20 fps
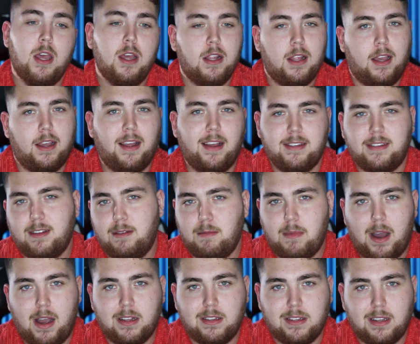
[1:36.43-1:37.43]
Like, that's the
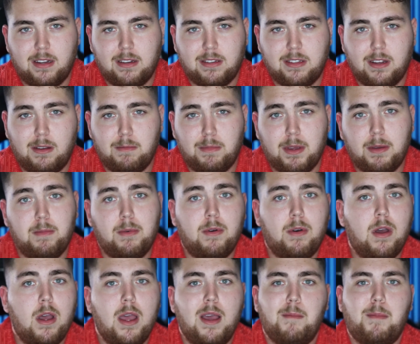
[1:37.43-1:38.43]
mindset of some
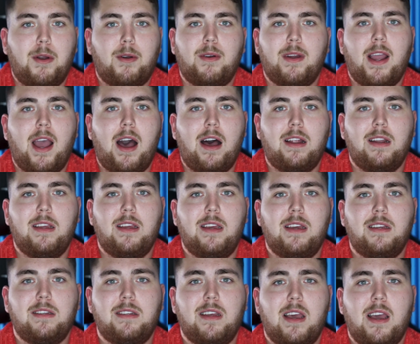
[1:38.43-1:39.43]
people. But reality
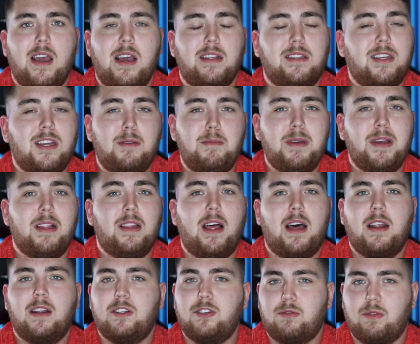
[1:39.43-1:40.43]
is, it's gonna be a
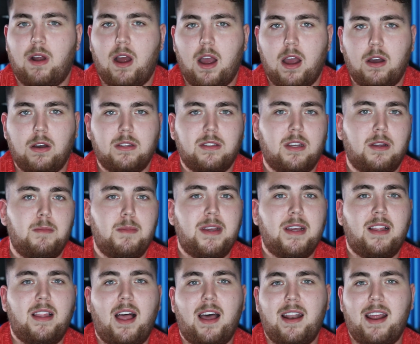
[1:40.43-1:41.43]
lot of trial. It's gonna be a
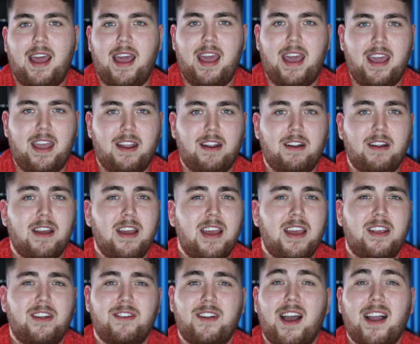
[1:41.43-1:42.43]
lot of error.
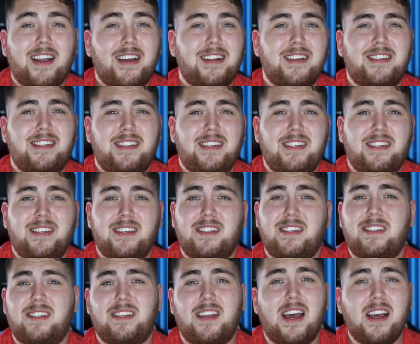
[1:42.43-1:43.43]
You're not gonna see
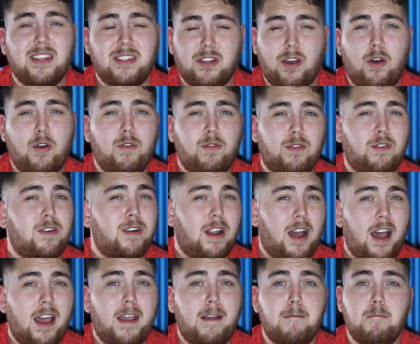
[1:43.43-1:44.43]
success
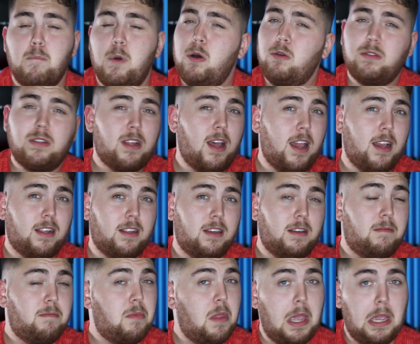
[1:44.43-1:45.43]
overnight. Most likely,
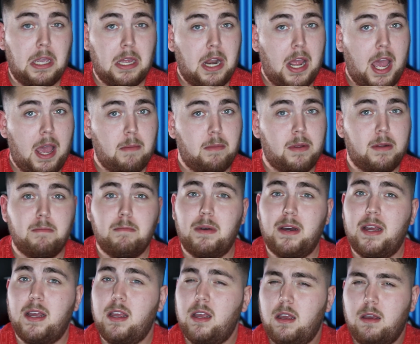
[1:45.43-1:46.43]
it can happen,
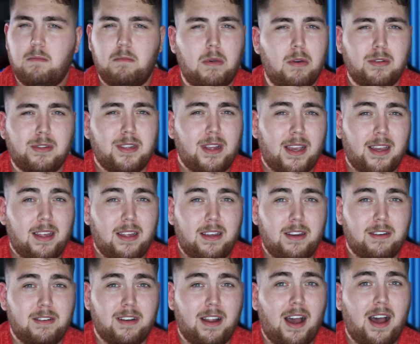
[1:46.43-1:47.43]
but most likely
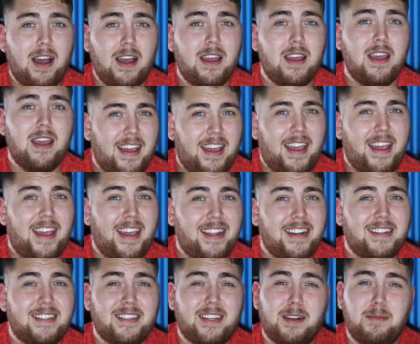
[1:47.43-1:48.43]
you're not. And
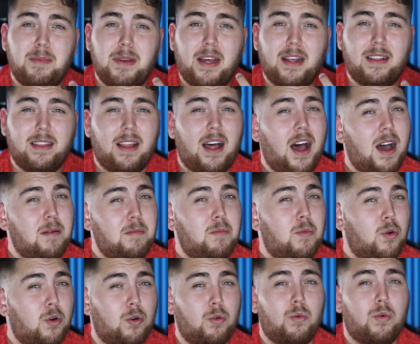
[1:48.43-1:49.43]
it's gonna be a lot
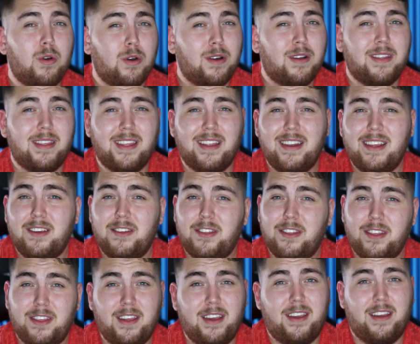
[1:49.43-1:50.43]
more work than you
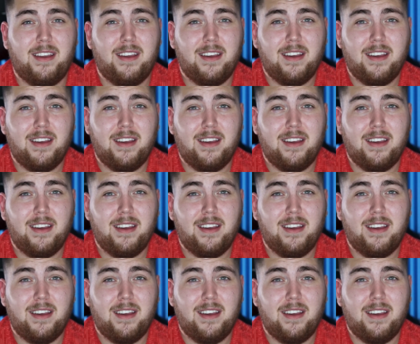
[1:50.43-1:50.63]
think.